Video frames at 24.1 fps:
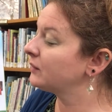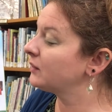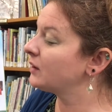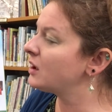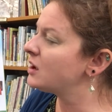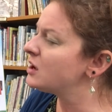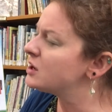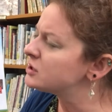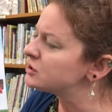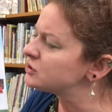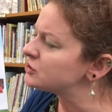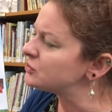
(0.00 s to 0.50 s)

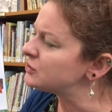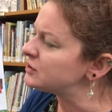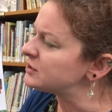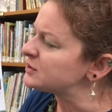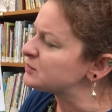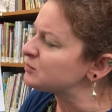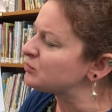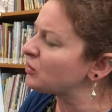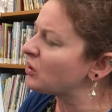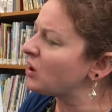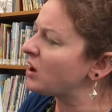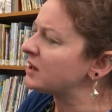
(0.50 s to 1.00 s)
So this
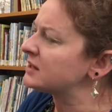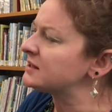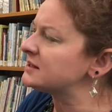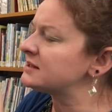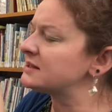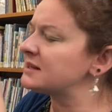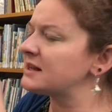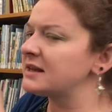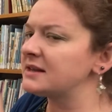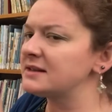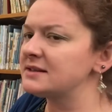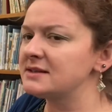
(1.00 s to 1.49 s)

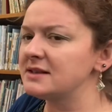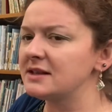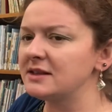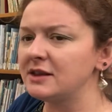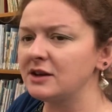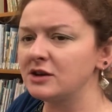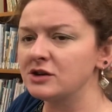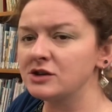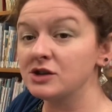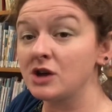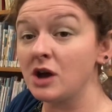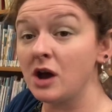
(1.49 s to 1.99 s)
process that they're
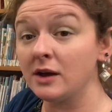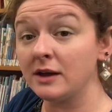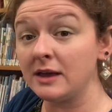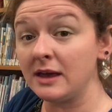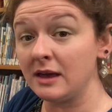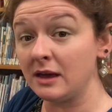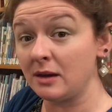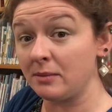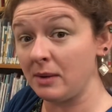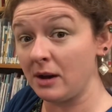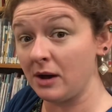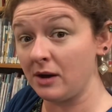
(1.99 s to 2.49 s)
talking
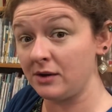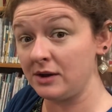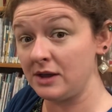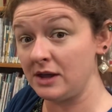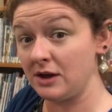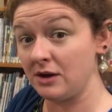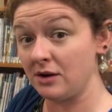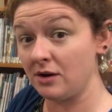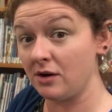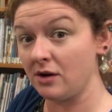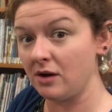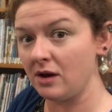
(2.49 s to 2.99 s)
about
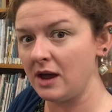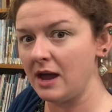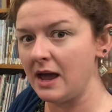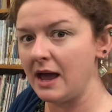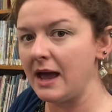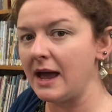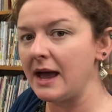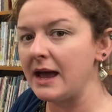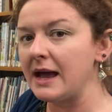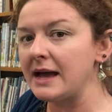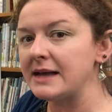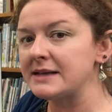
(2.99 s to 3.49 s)
here
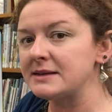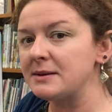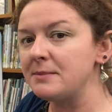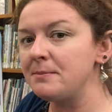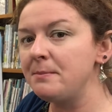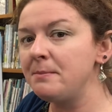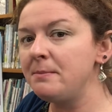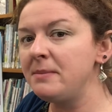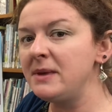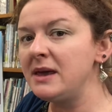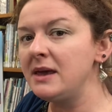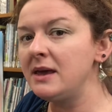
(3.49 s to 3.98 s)
has a
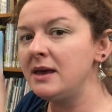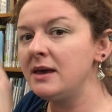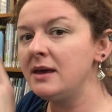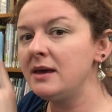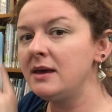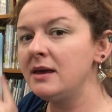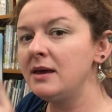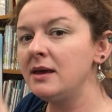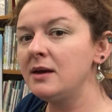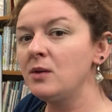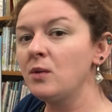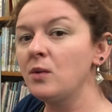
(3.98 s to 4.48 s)

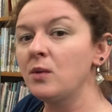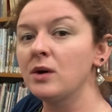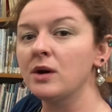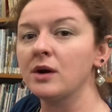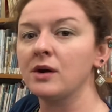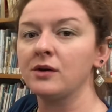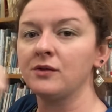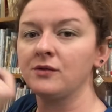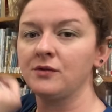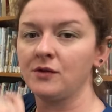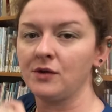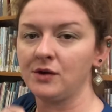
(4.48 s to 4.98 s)
big word
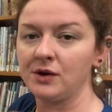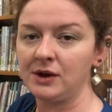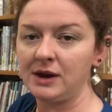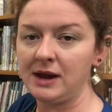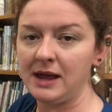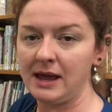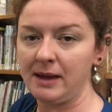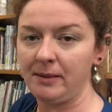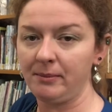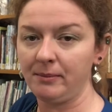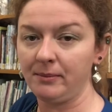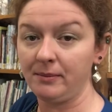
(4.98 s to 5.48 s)
for a
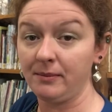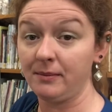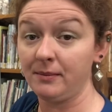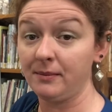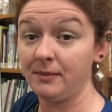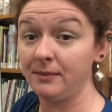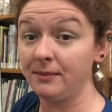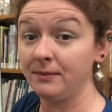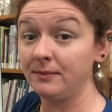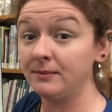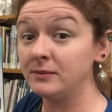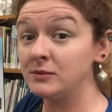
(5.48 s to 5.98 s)
name.
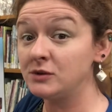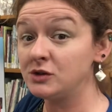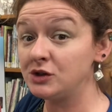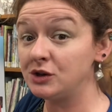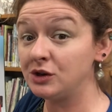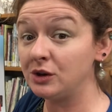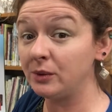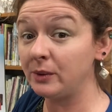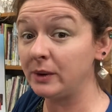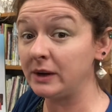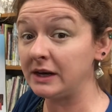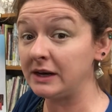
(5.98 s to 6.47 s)
Do you know
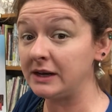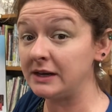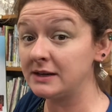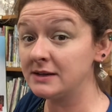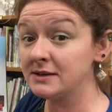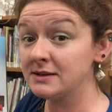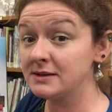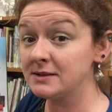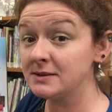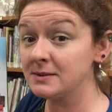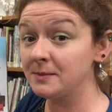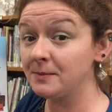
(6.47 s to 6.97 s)
what it is?
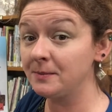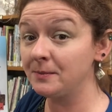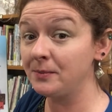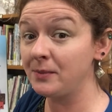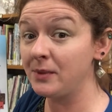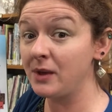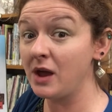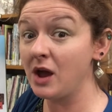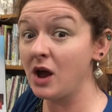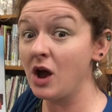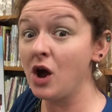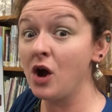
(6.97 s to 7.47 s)

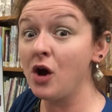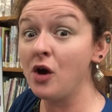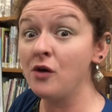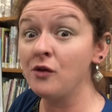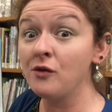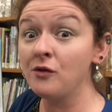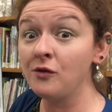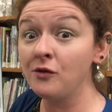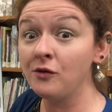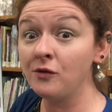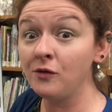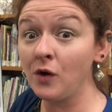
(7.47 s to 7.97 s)

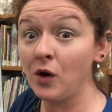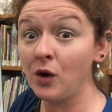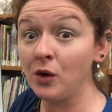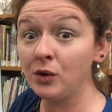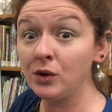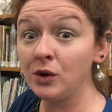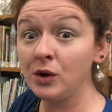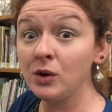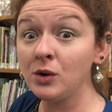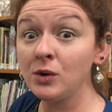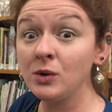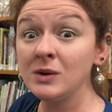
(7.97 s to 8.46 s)

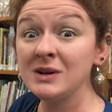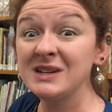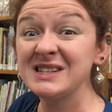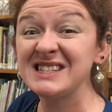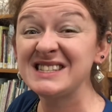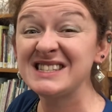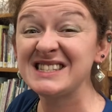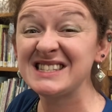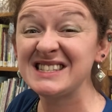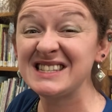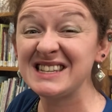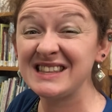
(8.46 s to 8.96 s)

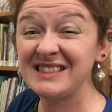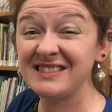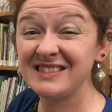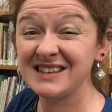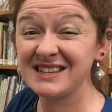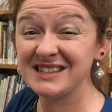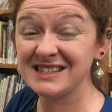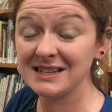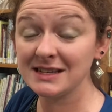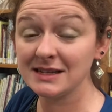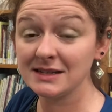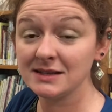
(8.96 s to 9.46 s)

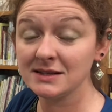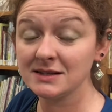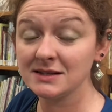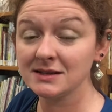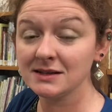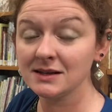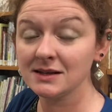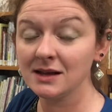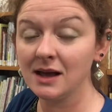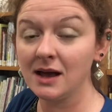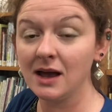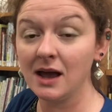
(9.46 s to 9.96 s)
Photosynthesis.
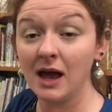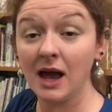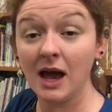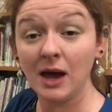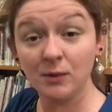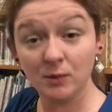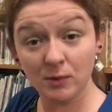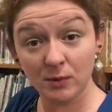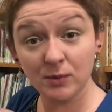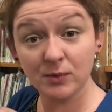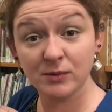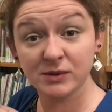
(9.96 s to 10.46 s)
And
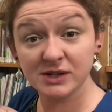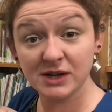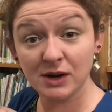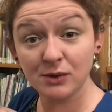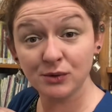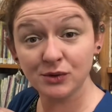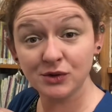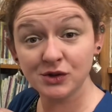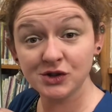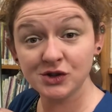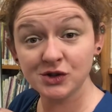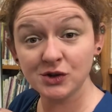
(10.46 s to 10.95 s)
when we're done with the
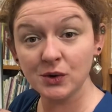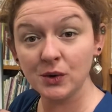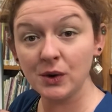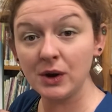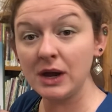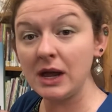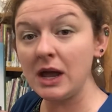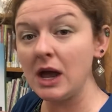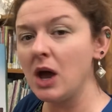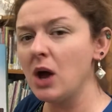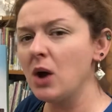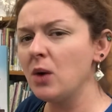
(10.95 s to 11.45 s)
story,
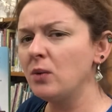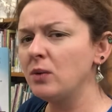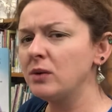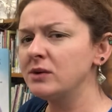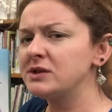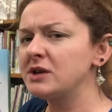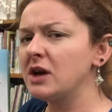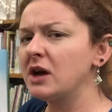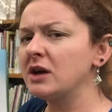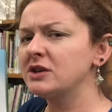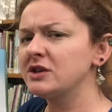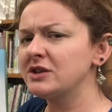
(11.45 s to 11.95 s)
we'll
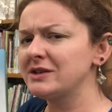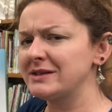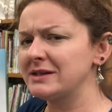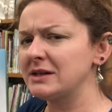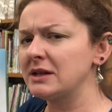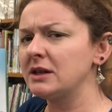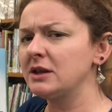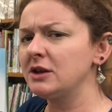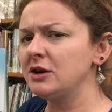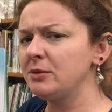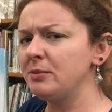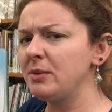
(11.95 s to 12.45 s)
talk just a
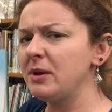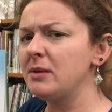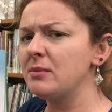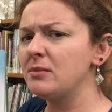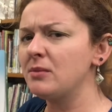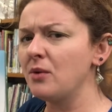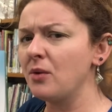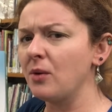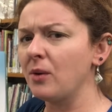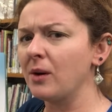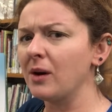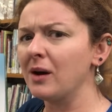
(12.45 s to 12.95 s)
little bit
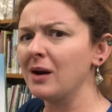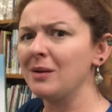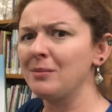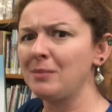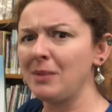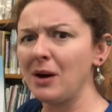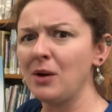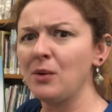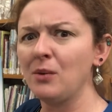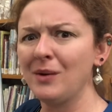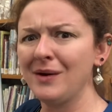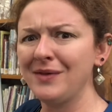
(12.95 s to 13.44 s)
more about
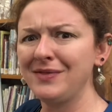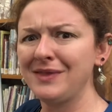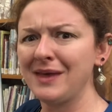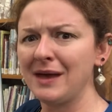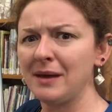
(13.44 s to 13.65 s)
what that